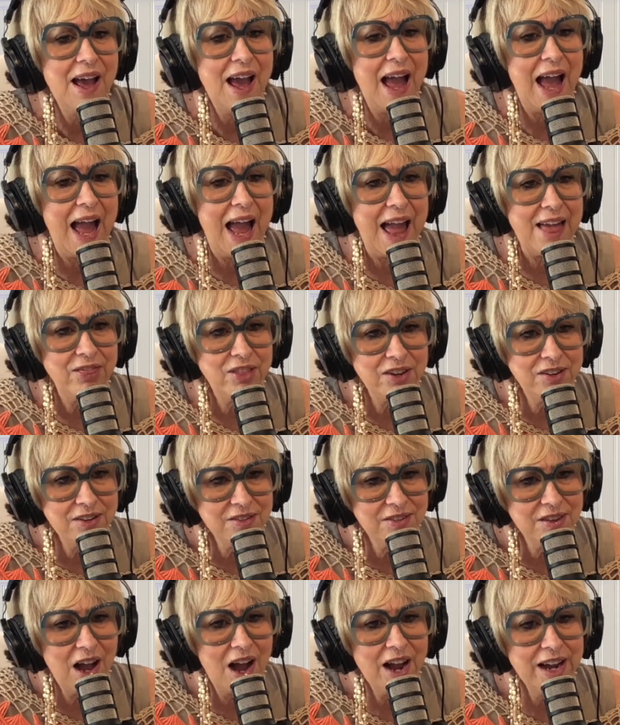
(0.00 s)
And the
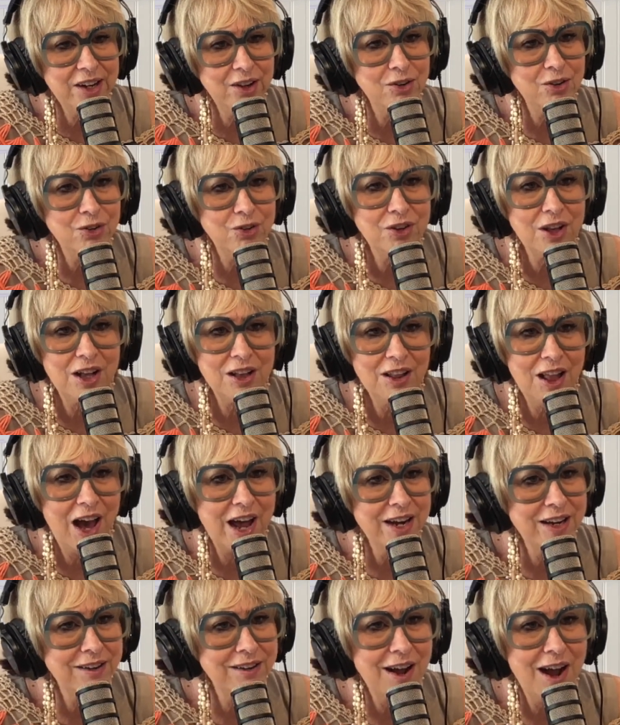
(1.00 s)
designers a
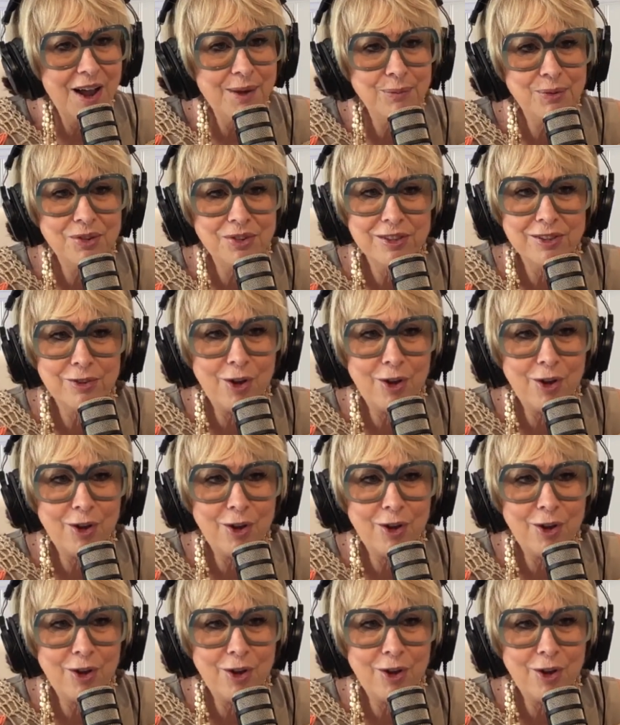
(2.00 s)
lot of times